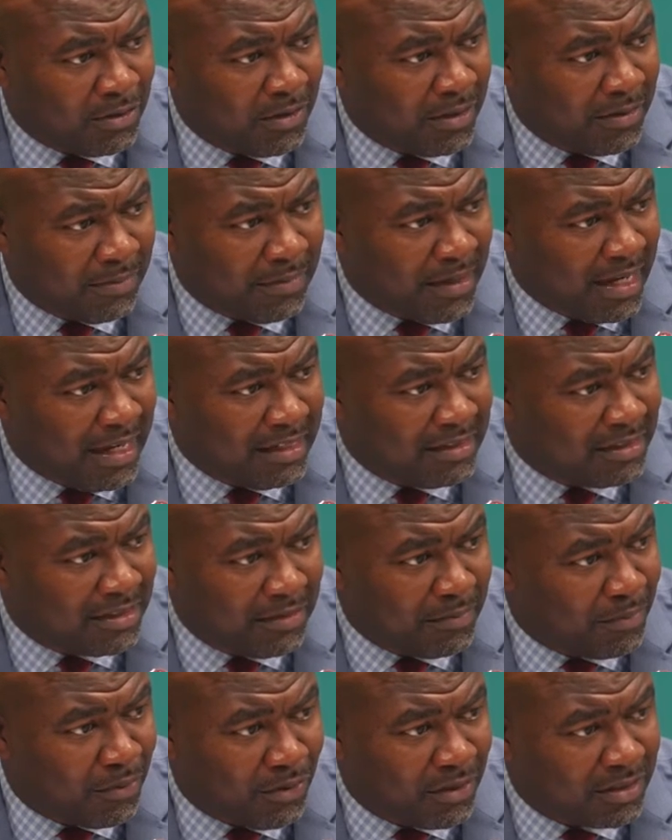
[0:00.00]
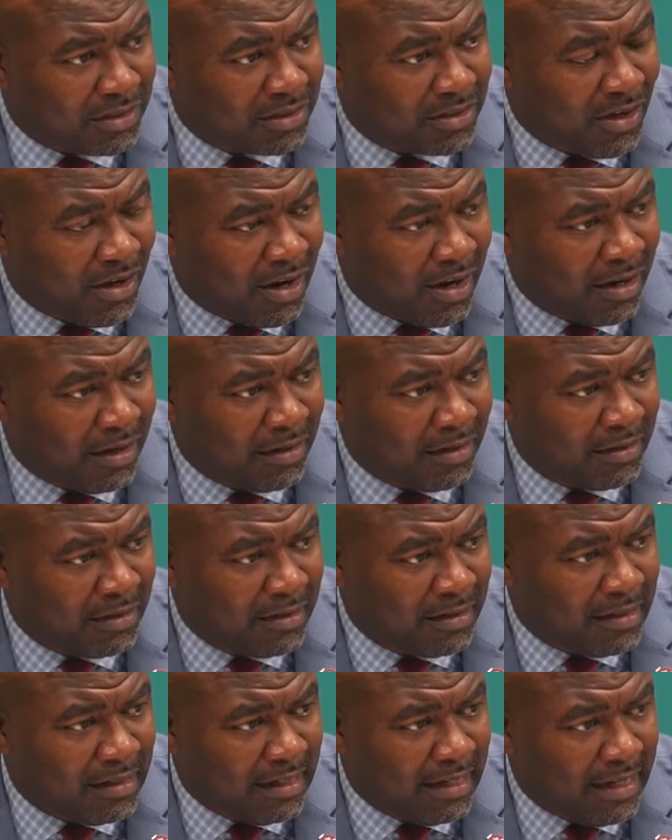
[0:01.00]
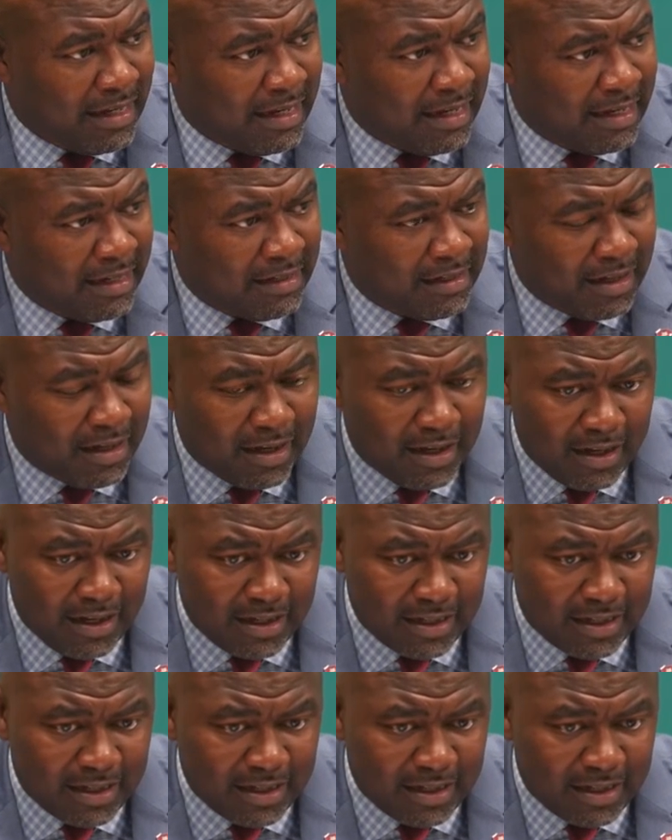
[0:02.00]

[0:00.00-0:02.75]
You give them an 18 point start. And uh,